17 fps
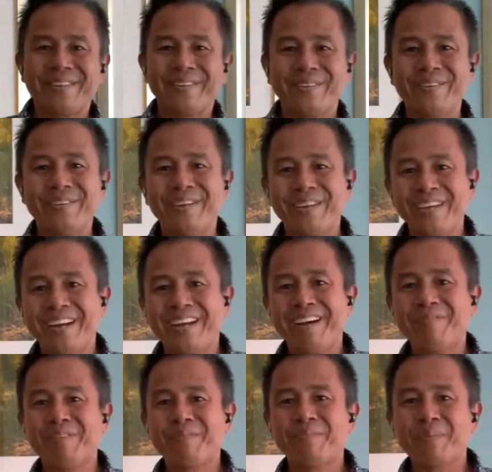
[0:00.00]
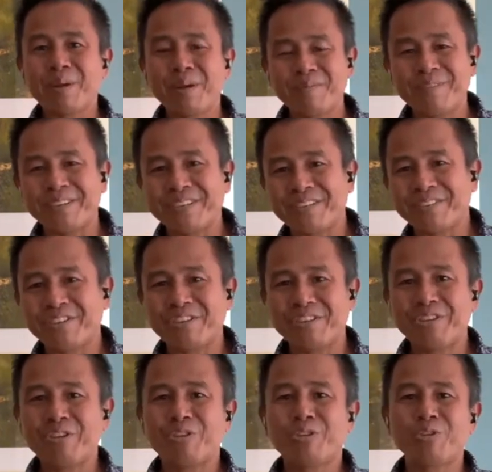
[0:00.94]
Today I have the privilege
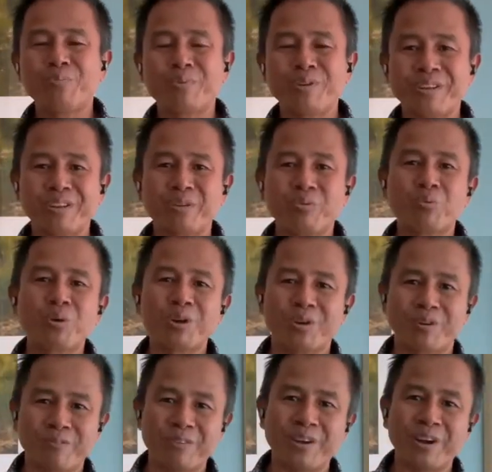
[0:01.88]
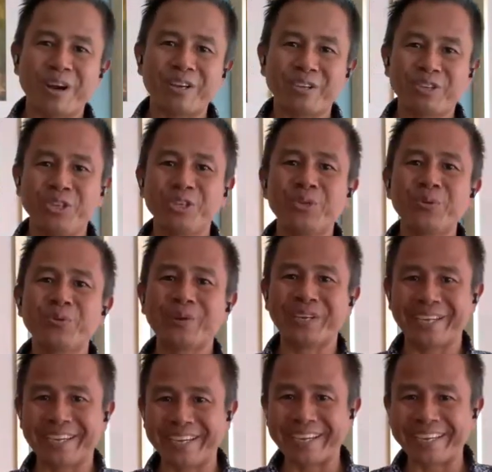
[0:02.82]
to bring the Word of God to you
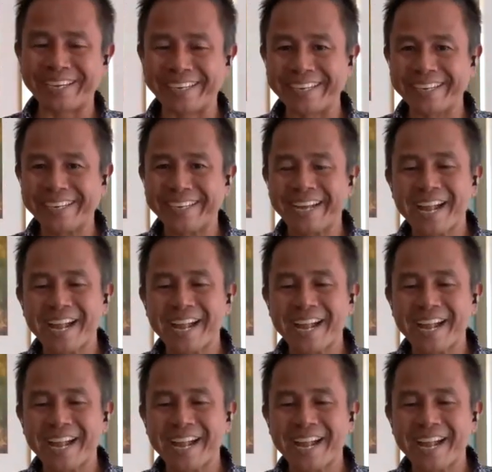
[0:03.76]
again.